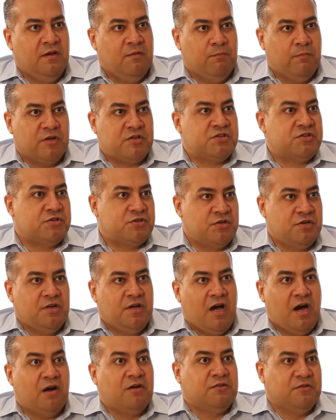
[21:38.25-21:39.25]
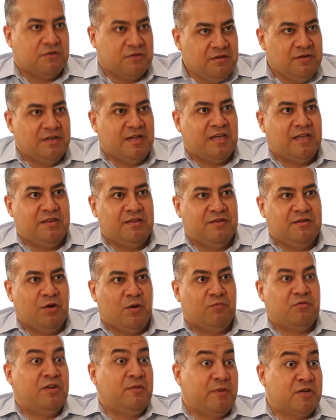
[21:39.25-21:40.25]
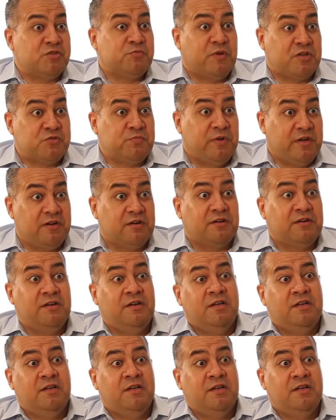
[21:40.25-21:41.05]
much harder and hopefully much, much bigger.